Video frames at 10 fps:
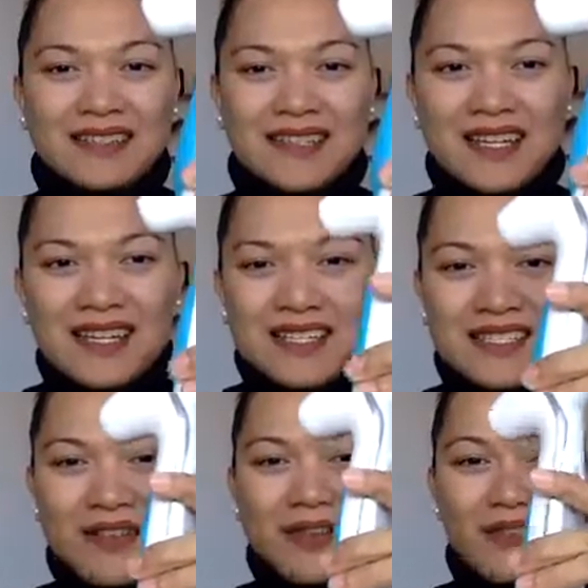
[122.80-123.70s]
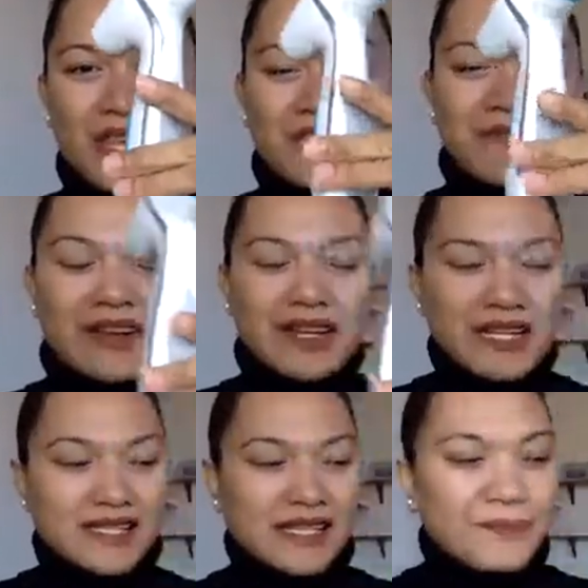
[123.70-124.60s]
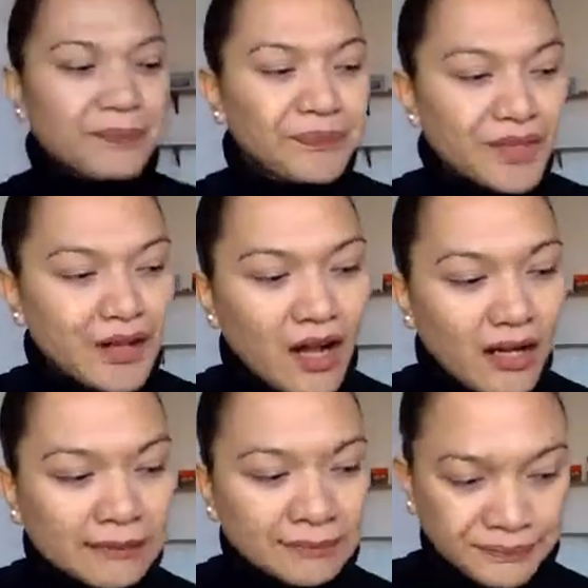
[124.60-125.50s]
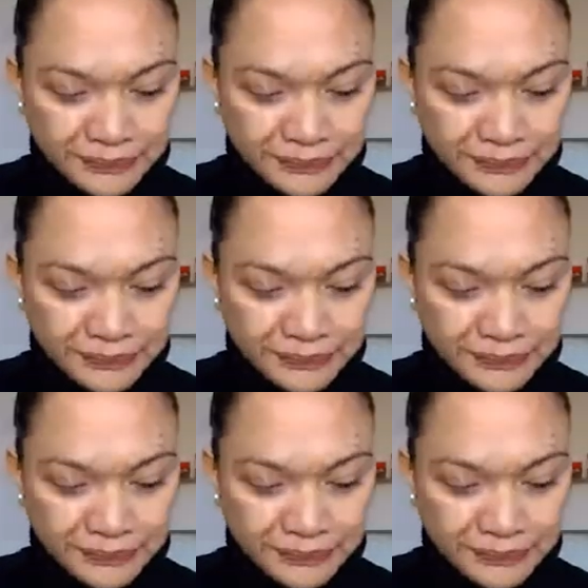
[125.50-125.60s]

So that's very easy. Um,